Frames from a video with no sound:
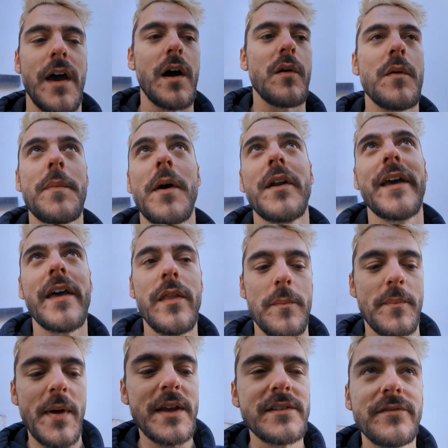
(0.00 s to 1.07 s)
now we're about to get the
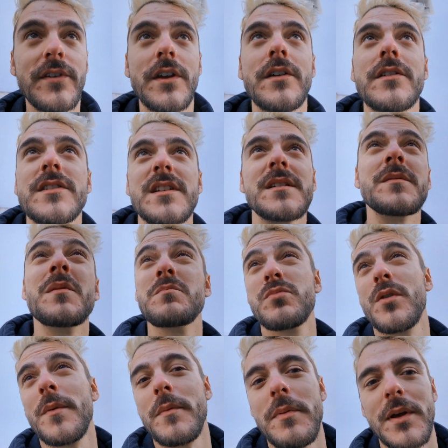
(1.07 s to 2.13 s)
best views in
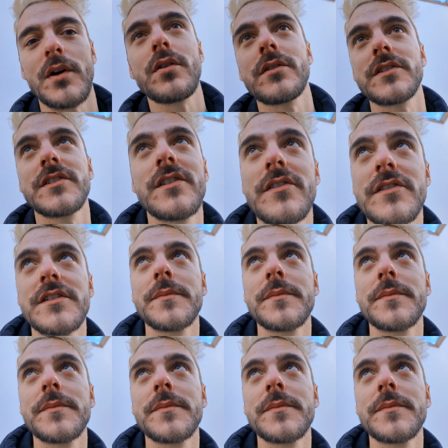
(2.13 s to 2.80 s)
probably all of southern